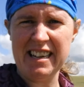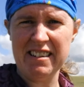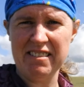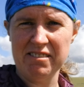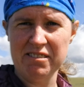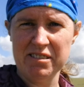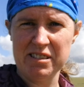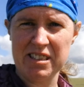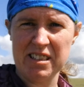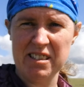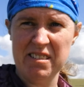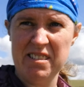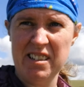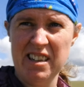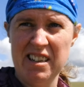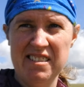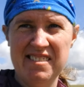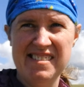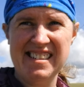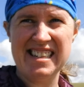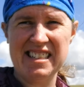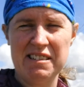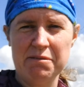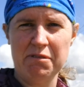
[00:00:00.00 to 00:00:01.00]
also
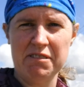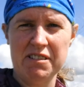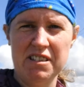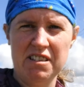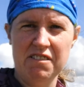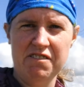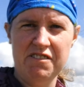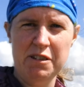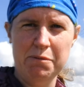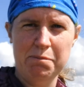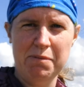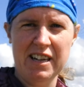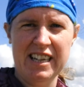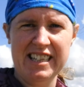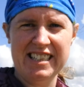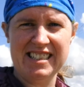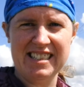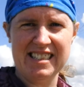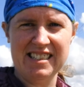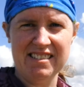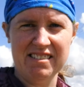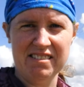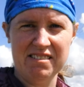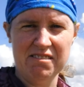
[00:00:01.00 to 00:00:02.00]
known as one of the few
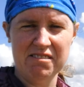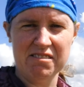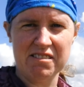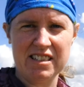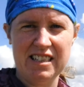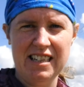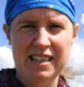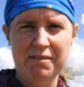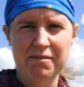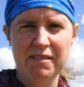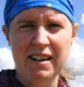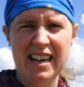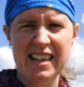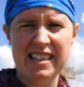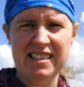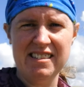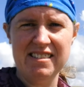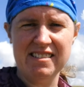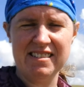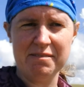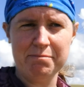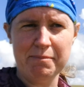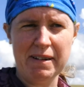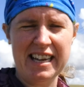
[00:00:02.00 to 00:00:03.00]
places on Orkney
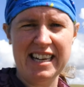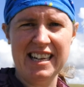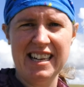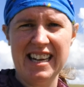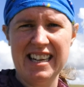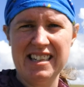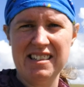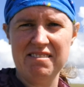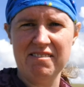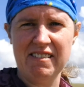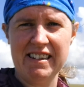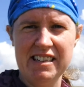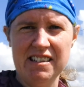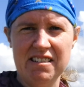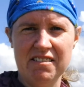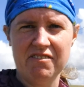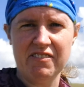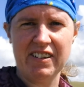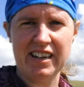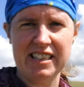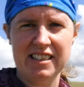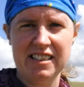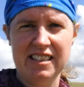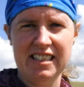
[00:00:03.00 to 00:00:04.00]
mainland where you can
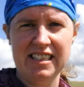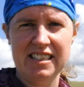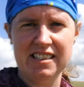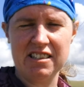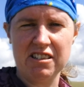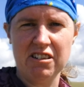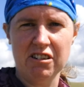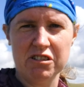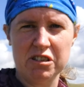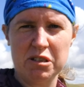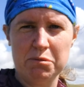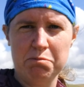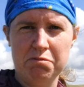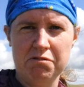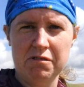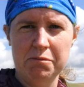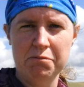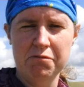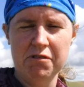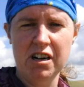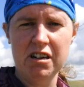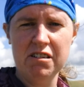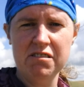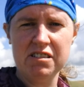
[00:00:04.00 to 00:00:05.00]
find the Scots
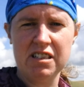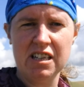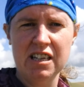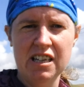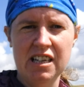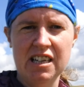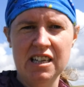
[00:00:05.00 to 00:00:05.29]
Primrose,